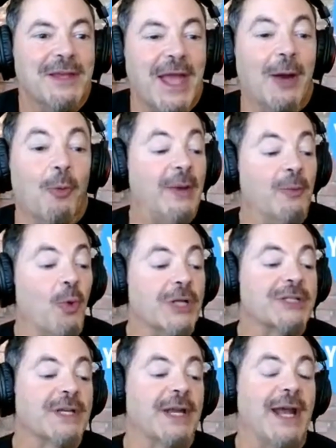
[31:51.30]
Yeah. And
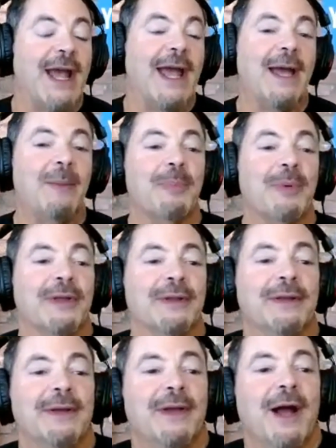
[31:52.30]
what's going to happen?